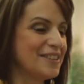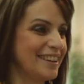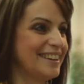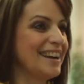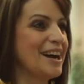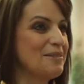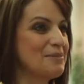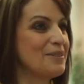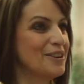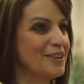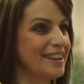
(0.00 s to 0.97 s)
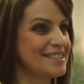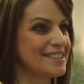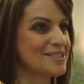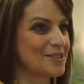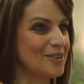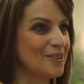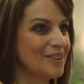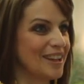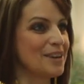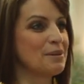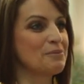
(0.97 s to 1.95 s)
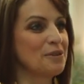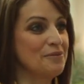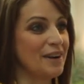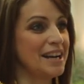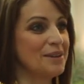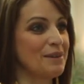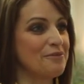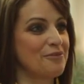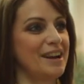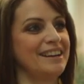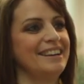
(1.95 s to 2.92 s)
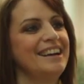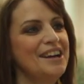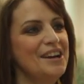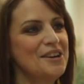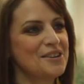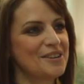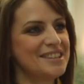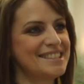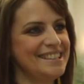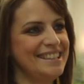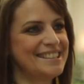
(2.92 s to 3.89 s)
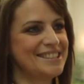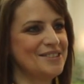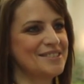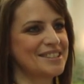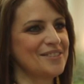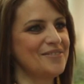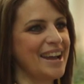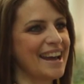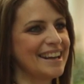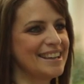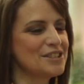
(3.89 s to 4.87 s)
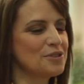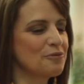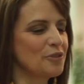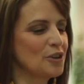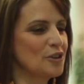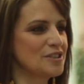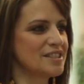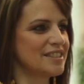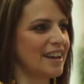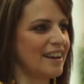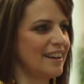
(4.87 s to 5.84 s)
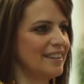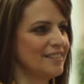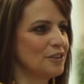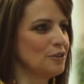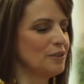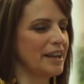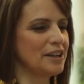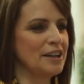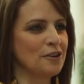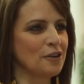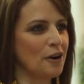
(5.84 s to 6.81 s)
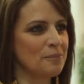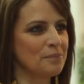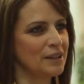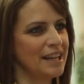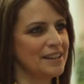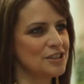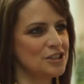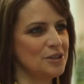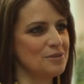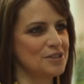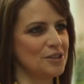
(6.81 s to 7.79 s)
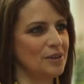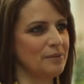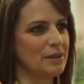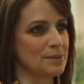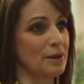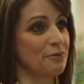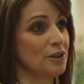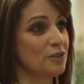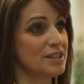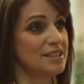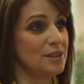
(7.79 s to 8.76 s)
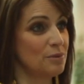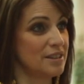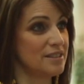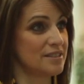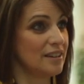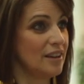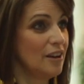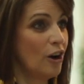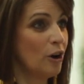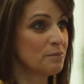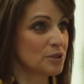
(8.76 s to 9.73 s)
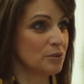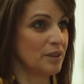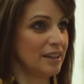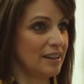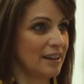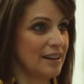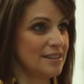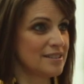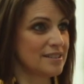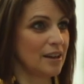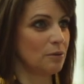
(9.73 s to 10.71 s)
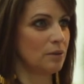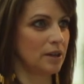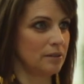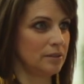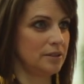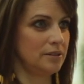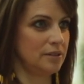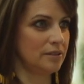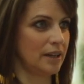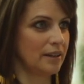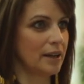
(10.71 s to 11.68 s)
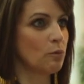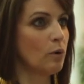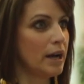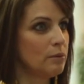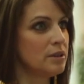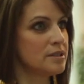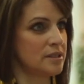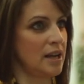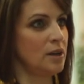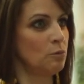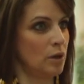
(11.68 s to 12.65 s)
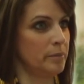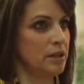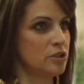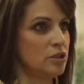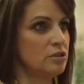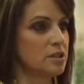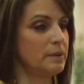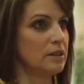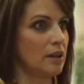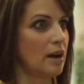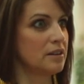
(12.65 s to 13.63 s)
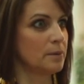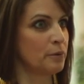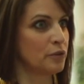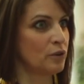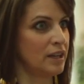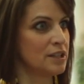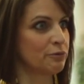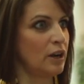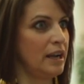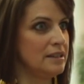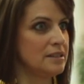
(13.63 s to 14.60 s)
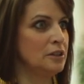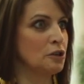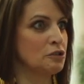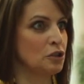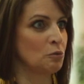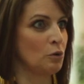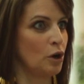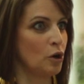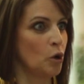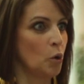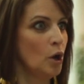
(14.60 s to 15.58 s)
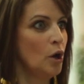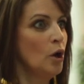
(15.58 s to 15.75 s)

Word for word: you could come and put your kids in school. I remember inviting my friend Christy to Savannah's first uh, little like kindergarten play that she was doing because my friend Christy was homeschooling. And I just thought, why would you do that? Like, why would a sane woman choose to be locked up with her kids for 18 years in a row